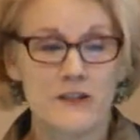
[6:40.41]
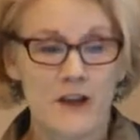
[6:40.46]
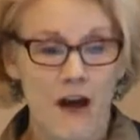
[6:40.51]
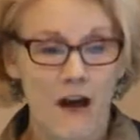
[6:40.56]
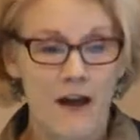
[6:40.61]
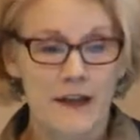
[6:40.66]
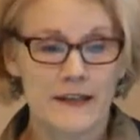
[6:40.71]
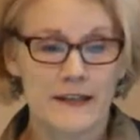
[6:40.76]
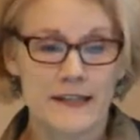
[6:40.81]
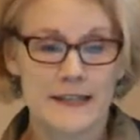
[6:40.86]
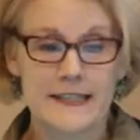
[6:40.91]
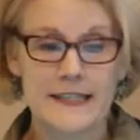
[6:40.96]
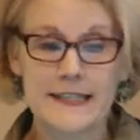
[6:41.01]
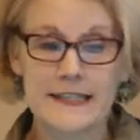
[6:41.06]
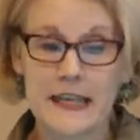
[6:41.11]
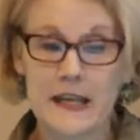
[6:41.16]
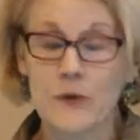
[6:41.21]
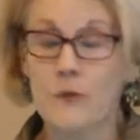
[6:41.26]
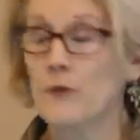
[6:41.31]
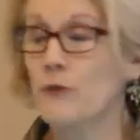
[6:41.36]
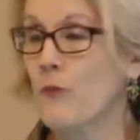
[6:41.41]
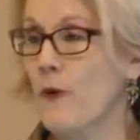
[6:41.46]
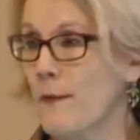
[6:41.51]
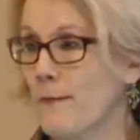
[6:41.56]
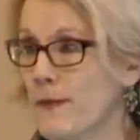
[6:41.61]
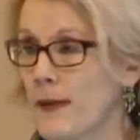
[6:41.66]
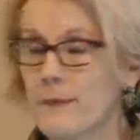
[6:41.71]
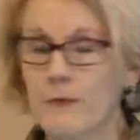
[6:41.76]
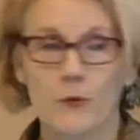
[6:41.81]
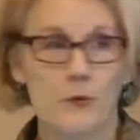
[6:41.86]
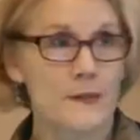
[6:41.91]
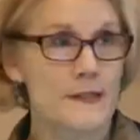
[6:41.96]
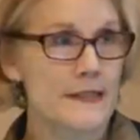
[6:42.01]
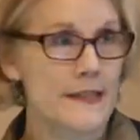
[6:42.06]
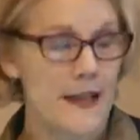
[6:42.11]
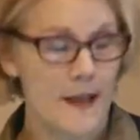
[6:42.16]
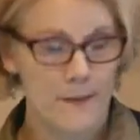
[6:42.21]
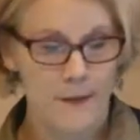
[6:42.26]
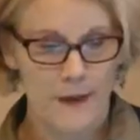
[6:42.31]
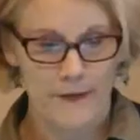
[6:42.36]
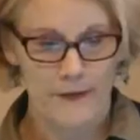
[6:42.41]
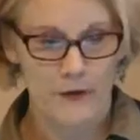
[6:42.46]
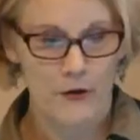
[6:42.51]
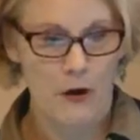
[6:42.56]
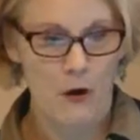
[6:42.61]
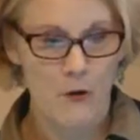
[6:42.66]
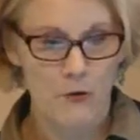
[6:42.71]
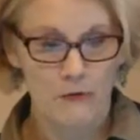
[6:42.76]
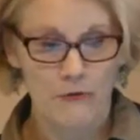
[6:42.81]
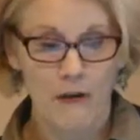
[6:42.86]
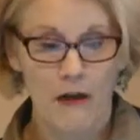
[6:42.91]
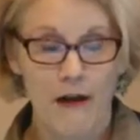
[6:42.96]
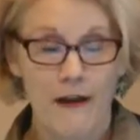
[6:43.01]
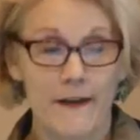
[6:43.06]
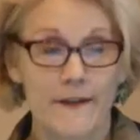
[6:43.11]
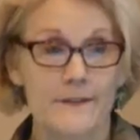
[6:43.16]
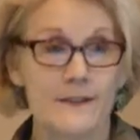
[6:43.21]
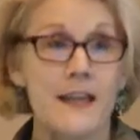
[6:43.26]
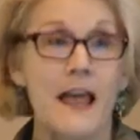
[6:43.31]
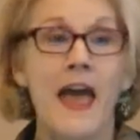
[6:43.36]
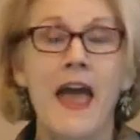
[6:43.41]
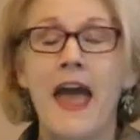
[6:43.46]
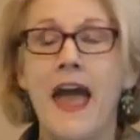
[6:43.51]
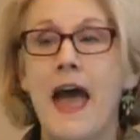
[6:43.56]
not in sync with what people would say about their own lives.